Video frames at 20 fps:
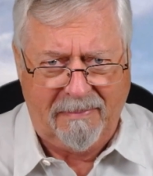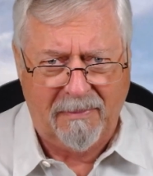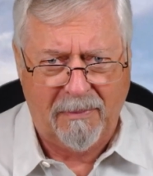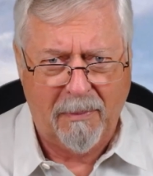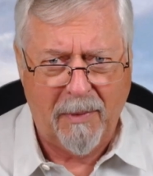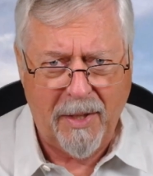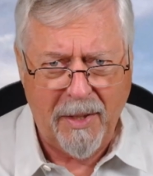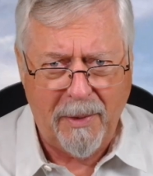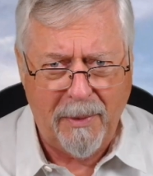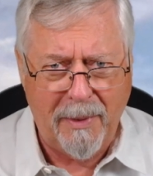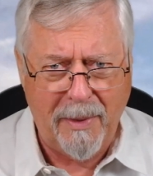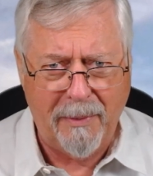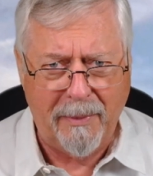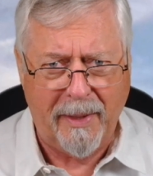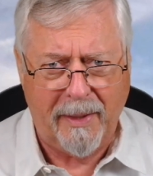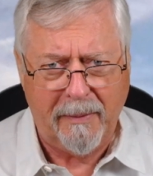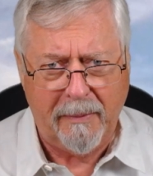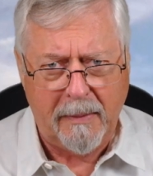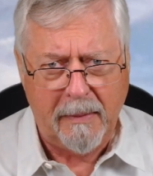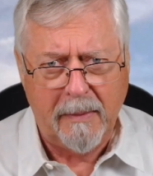what are you
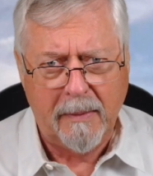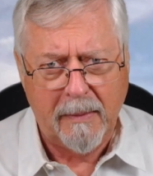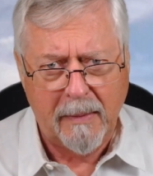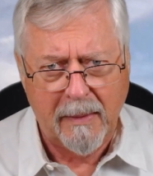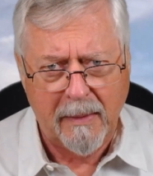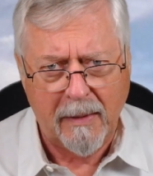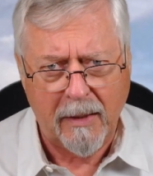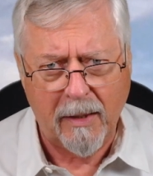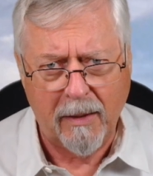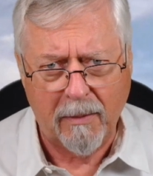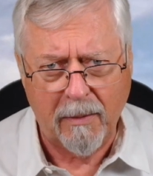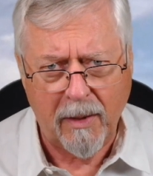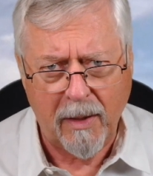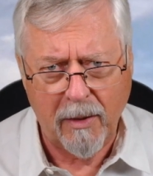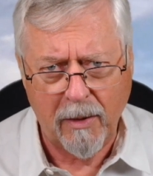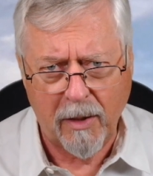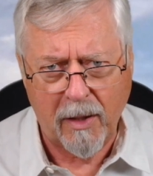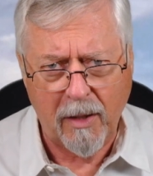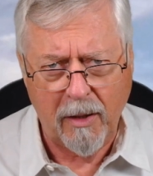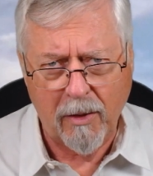doing?
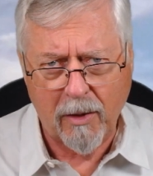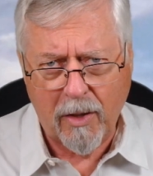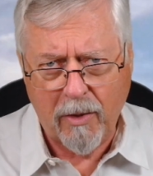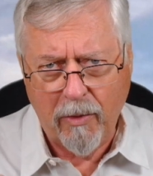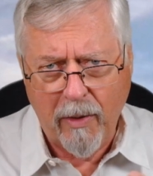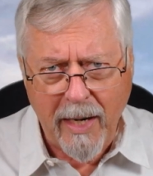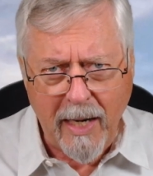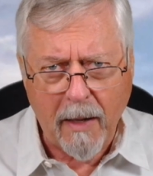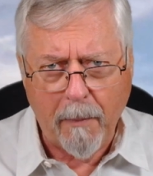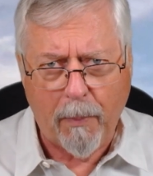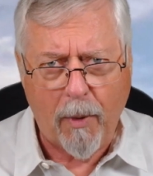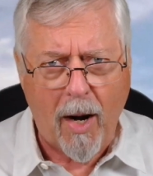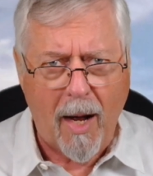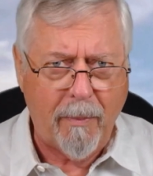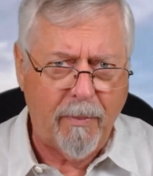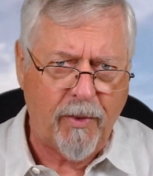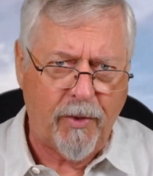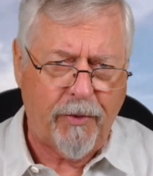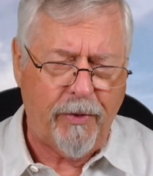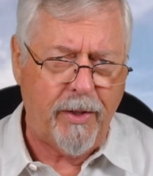You're creating
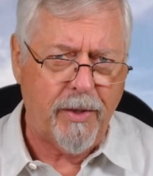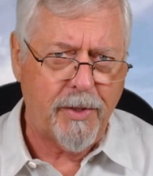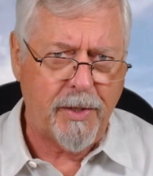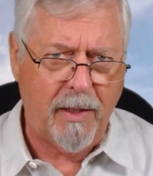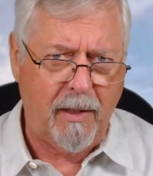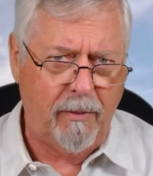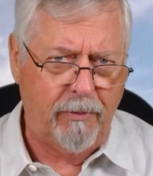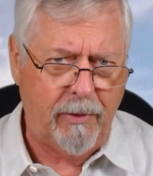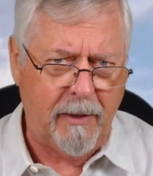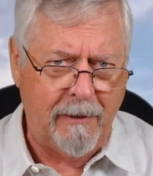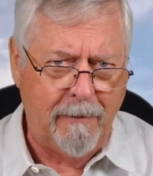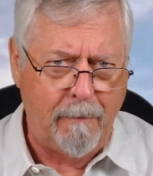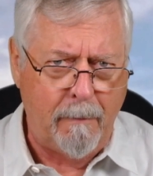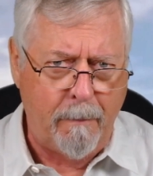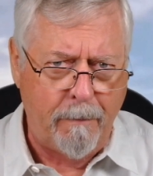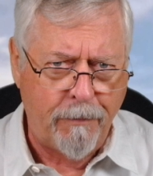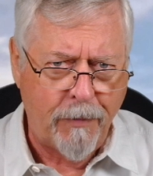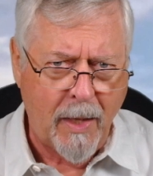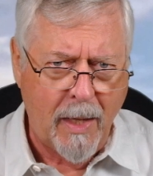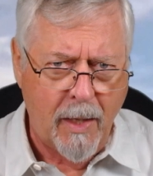problems for yourself.
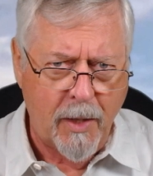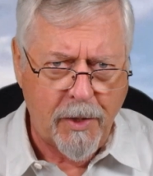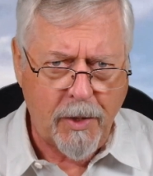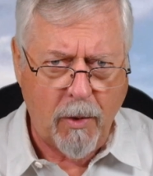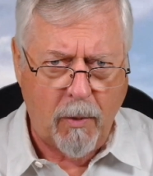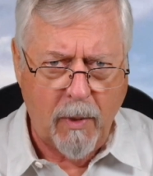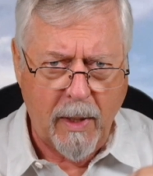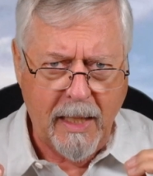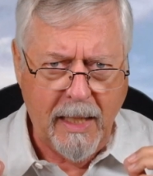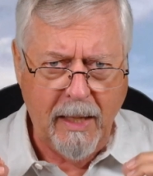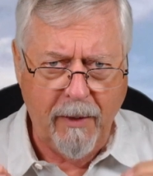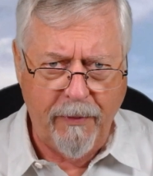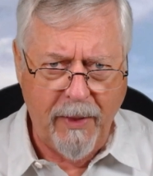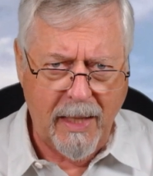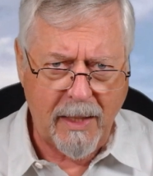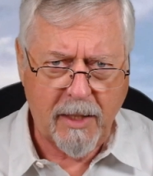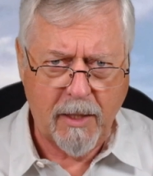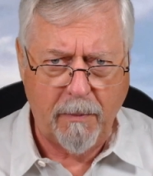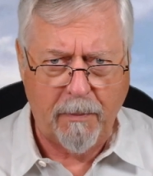So give that some